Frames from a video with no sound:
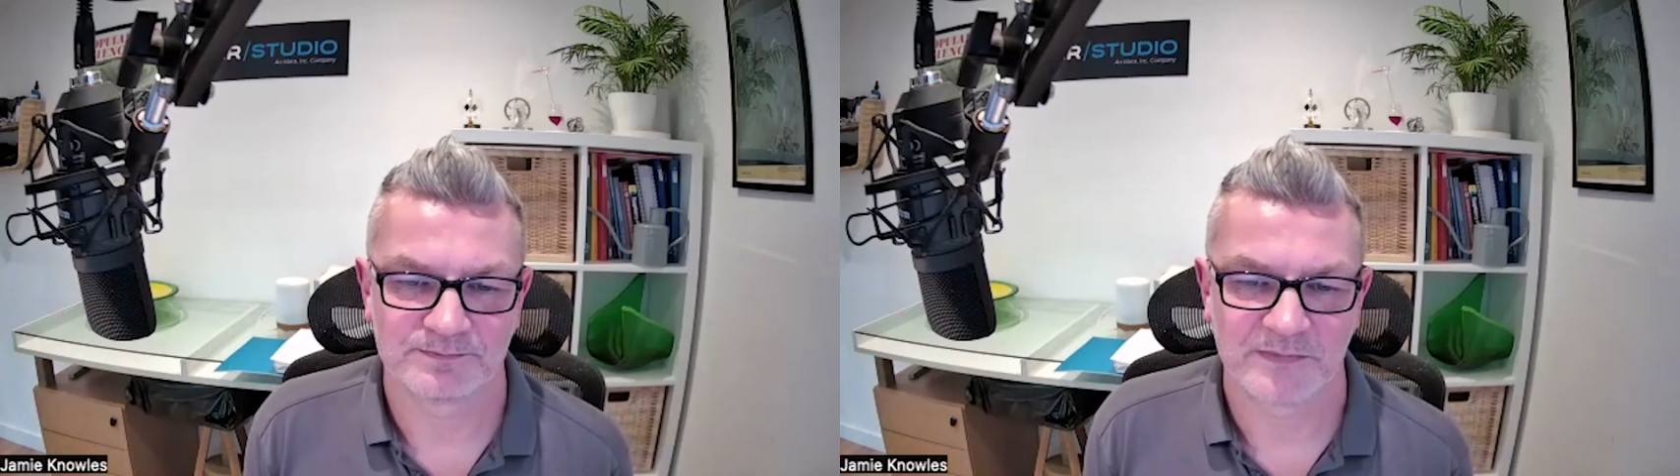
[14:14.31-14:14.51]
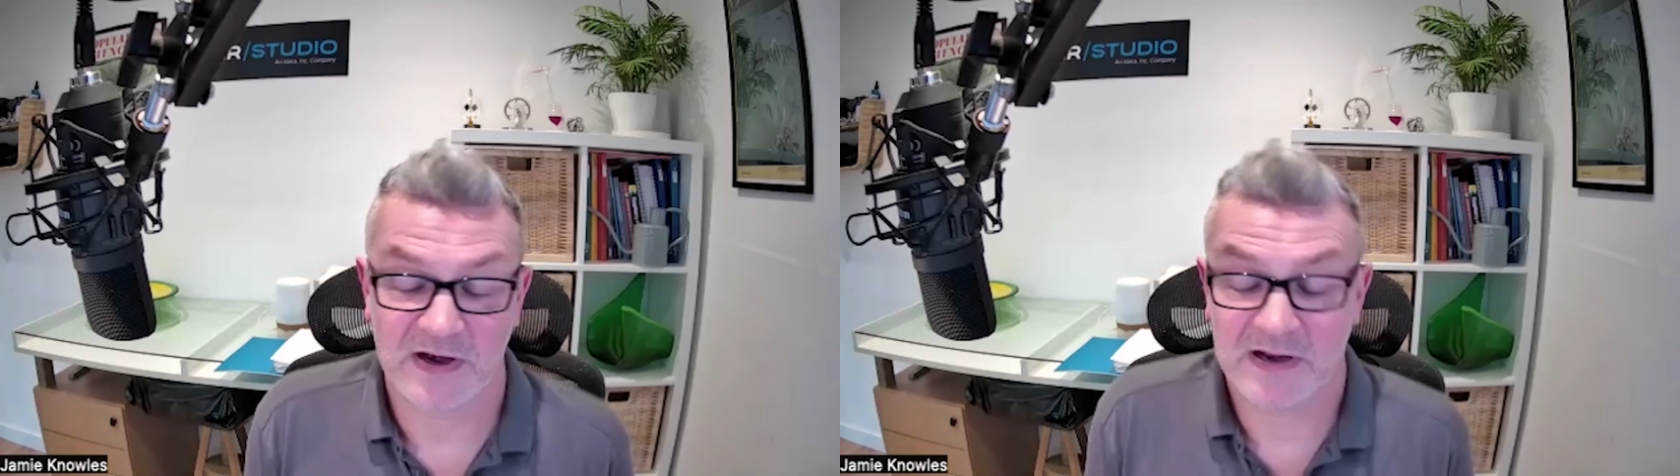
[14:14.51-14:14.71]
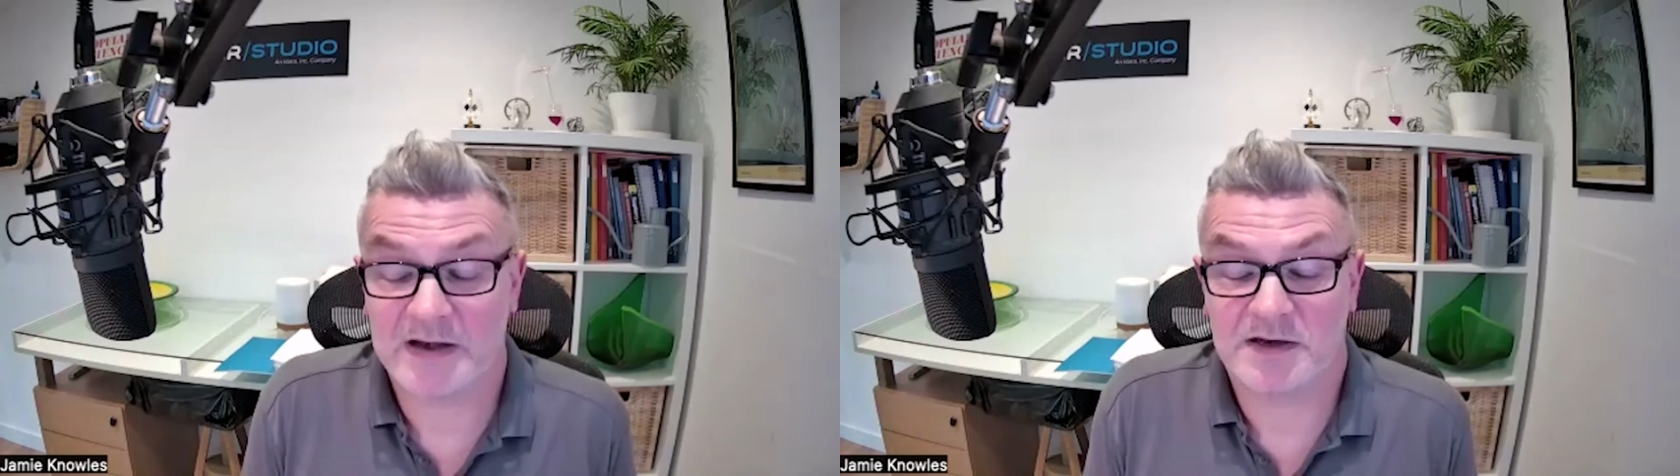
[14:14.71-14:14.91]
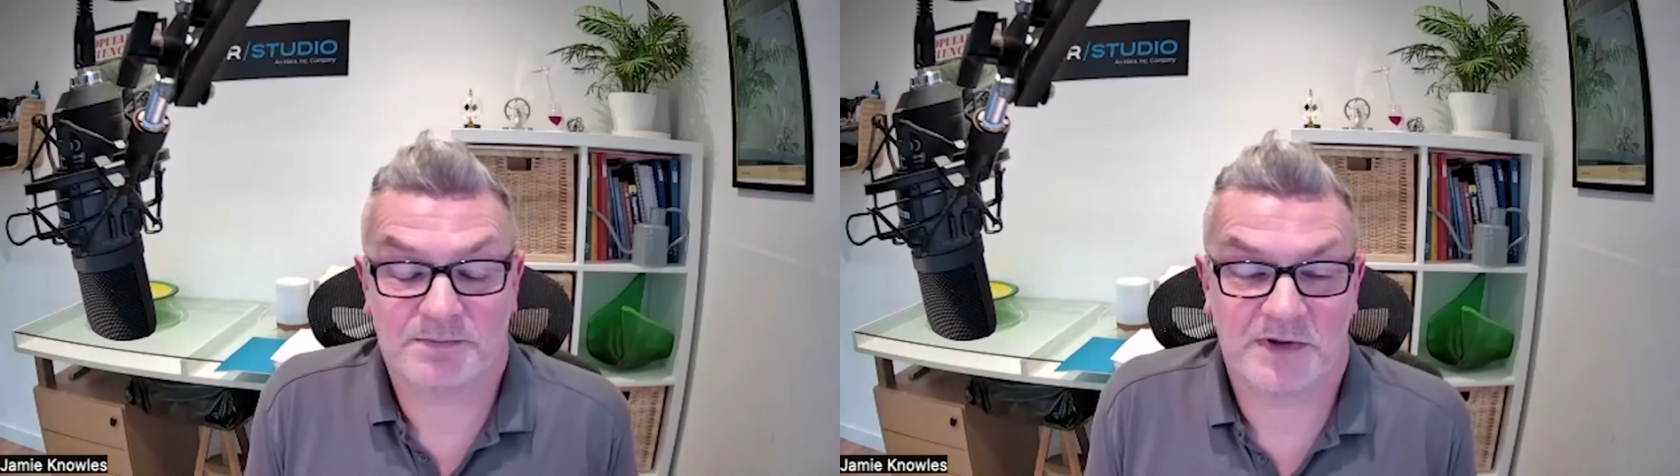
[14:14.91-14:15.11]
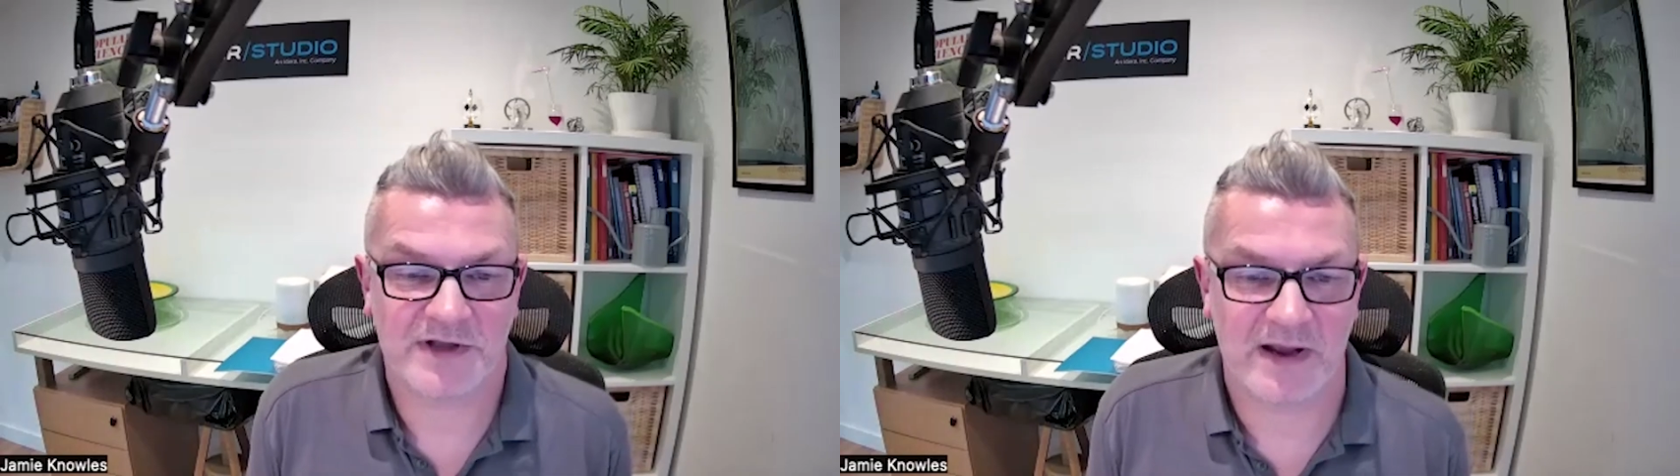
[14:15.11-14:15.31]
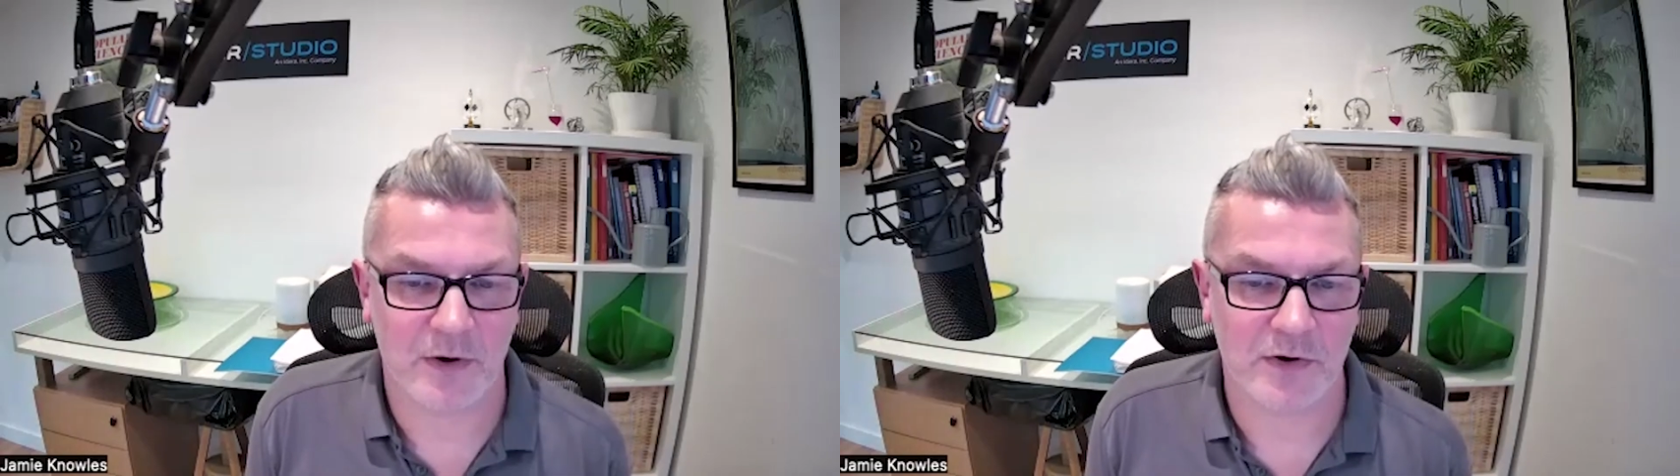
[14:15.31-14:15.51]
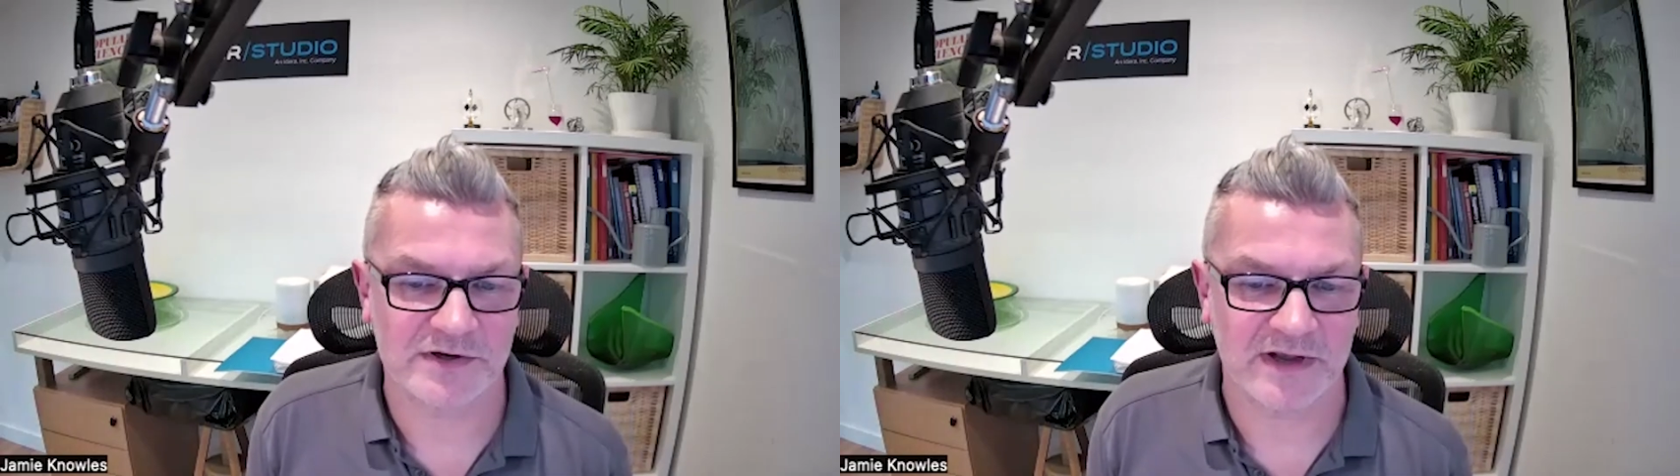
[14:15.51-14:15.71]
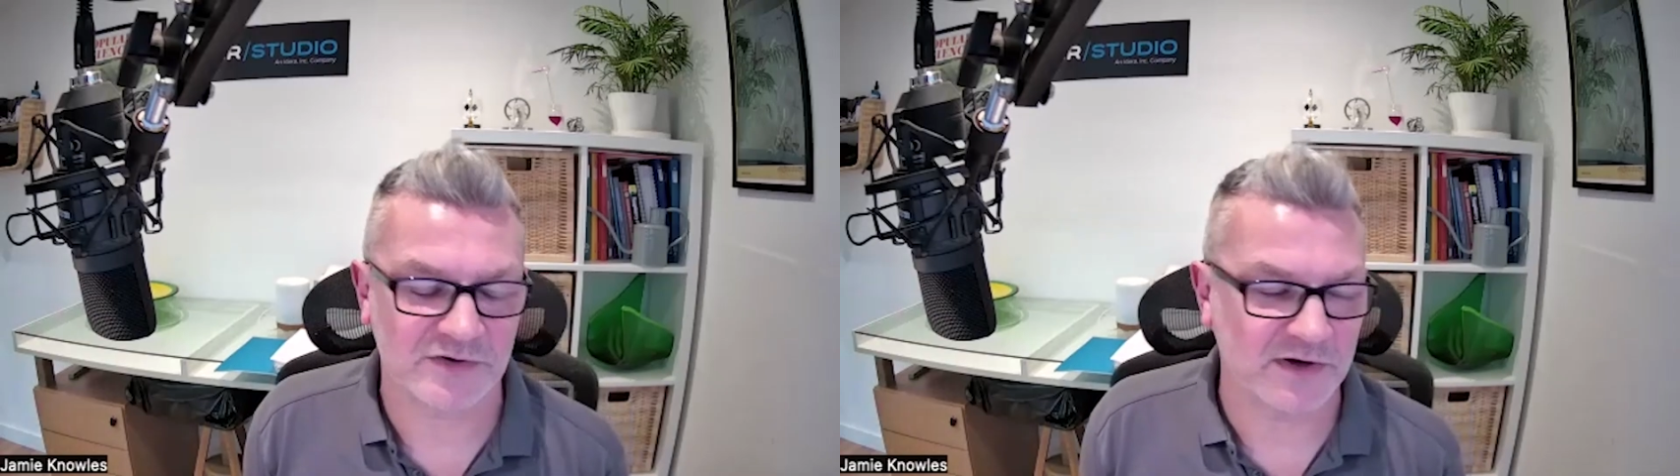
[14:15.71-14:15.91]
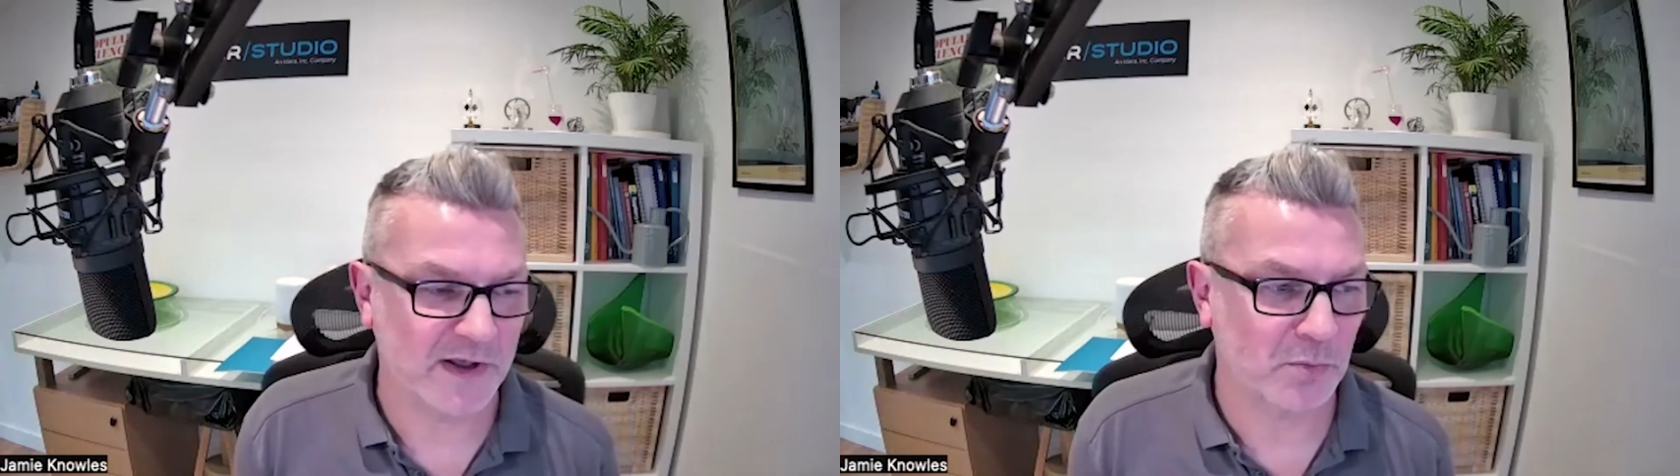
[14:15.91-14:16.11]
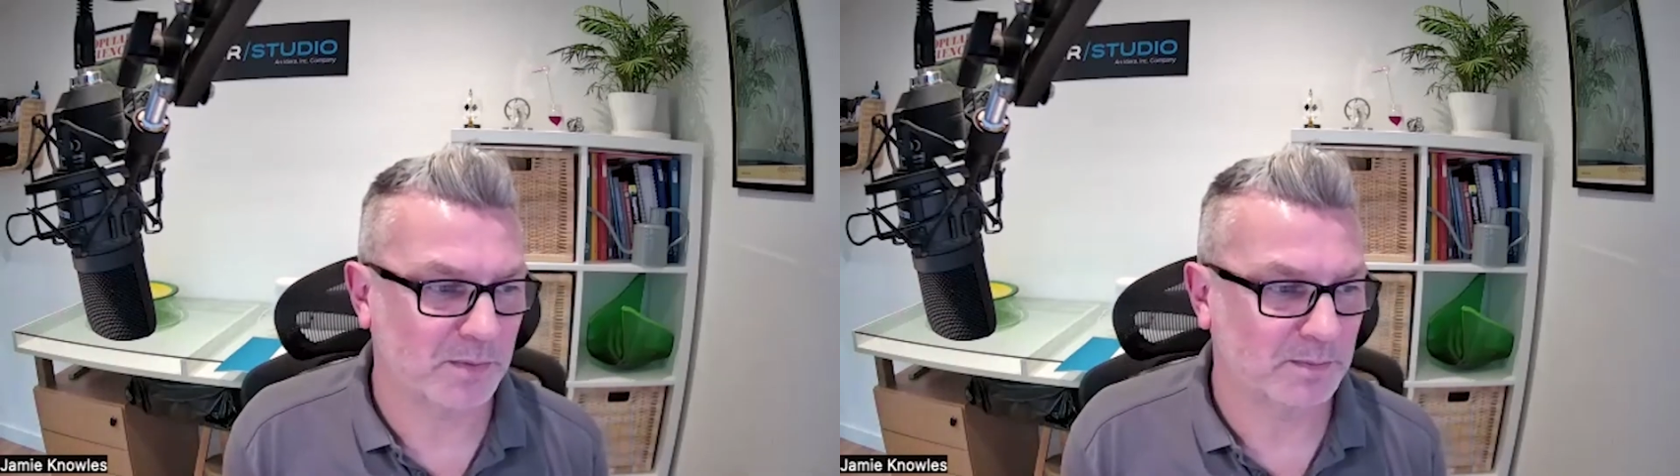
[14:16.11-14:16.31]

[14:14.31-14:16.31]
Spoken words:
And again, your data architects can help.